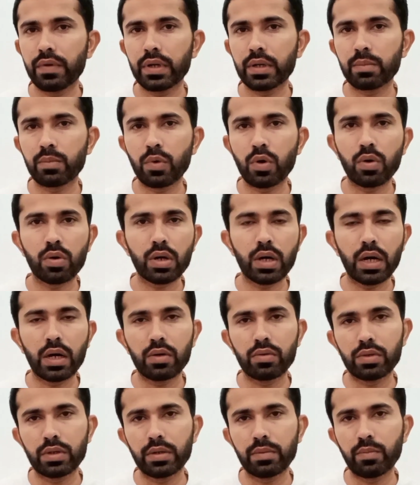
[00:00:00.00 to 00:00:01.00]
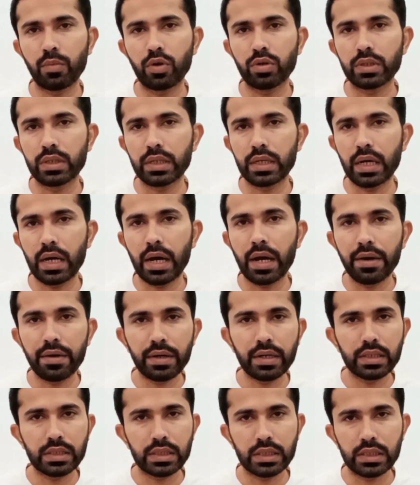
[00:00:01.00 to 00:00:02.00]
broke out in more than 100
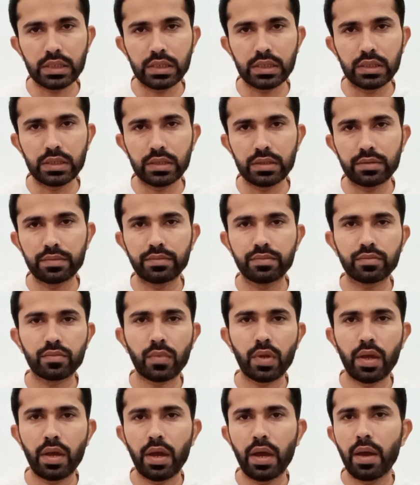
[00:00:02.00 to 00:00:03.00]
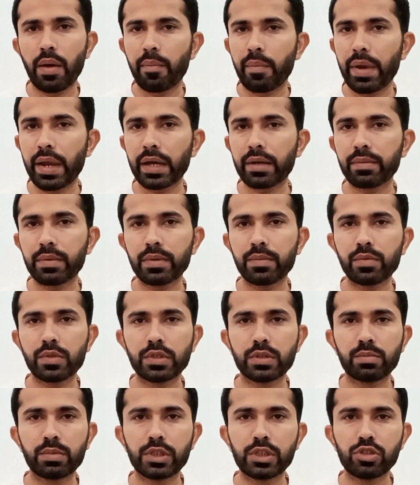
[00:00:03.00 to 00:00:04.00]
cities. Black people's
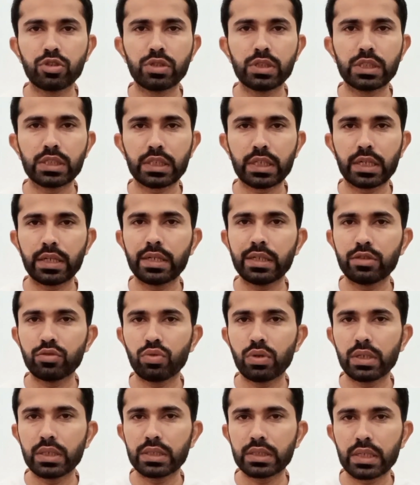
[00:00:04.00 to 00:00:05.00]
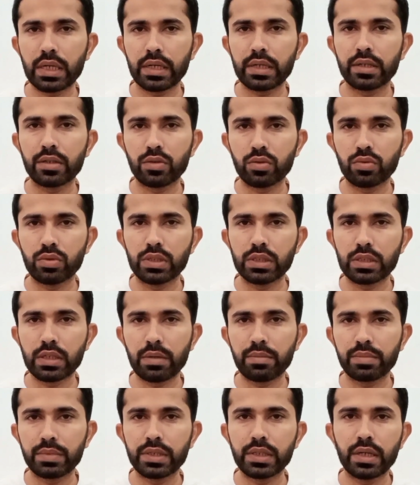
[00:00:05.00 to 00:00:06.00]
prejudice gradually started to
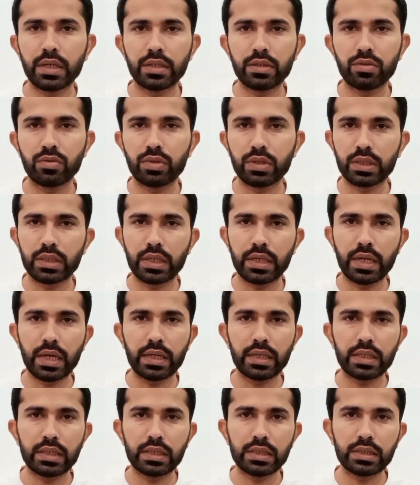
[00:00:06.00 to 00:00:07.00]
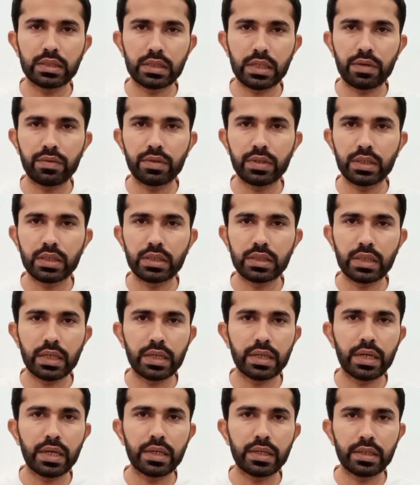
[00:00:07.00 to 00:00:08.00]
disappear during the 1970s and
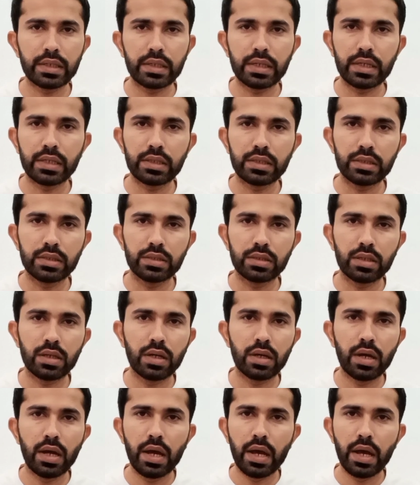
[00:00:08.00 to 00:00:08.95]
1980s, and